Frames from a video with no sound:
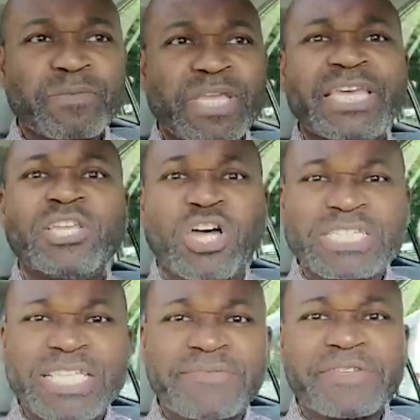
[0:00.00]
He
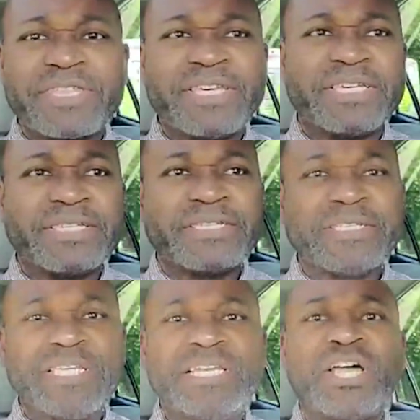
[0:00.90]
lost everything.
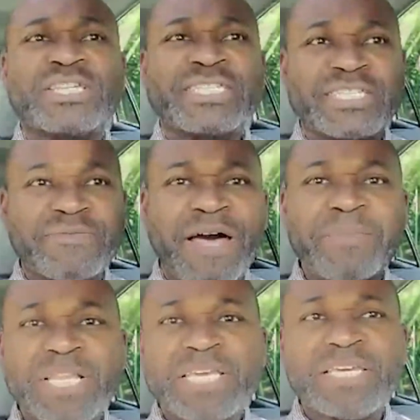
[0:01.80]
He lost his
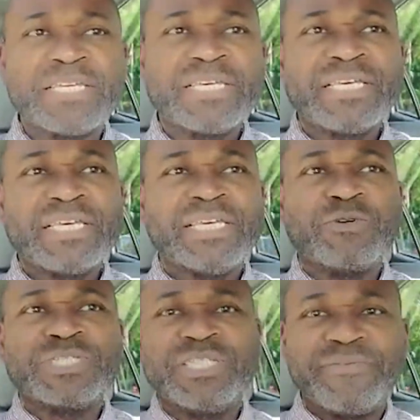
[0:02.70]
family. He
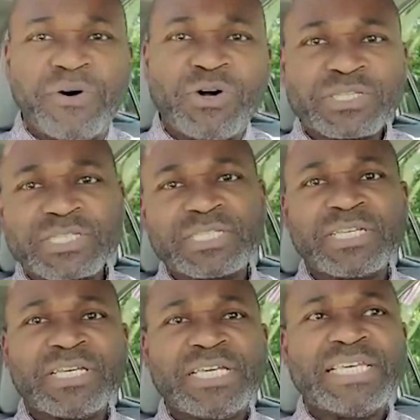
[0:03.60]
was divorced.
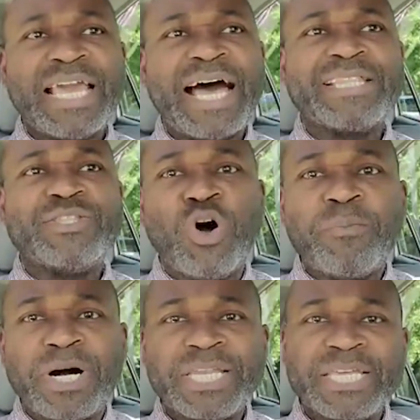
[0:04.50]
He had no
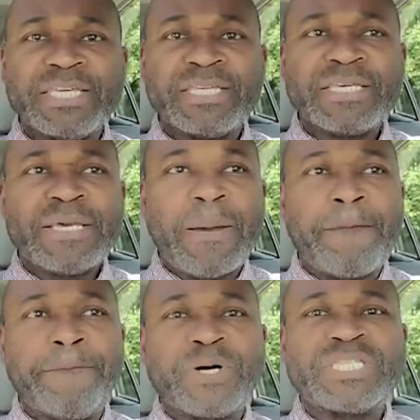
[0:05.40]
money,
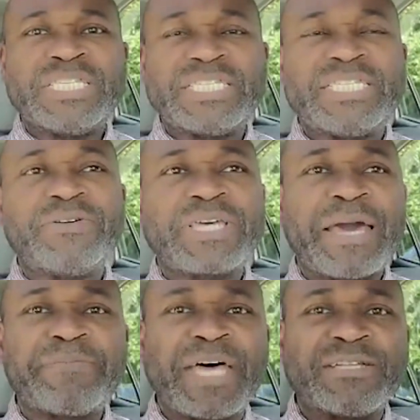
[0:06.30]
but he still
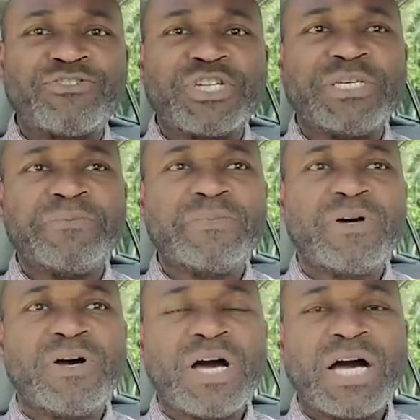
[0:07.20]
kept that dream
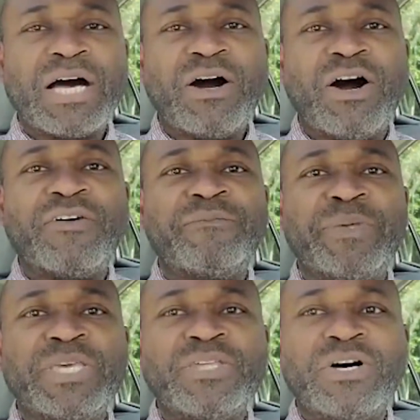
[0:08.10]
of
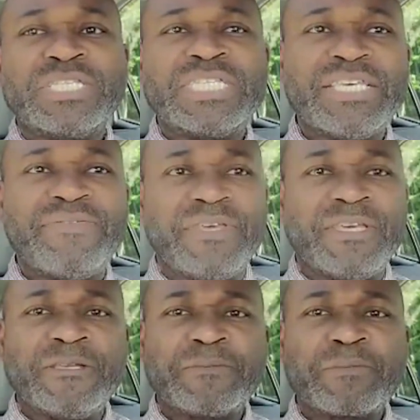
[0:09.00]
being on TV.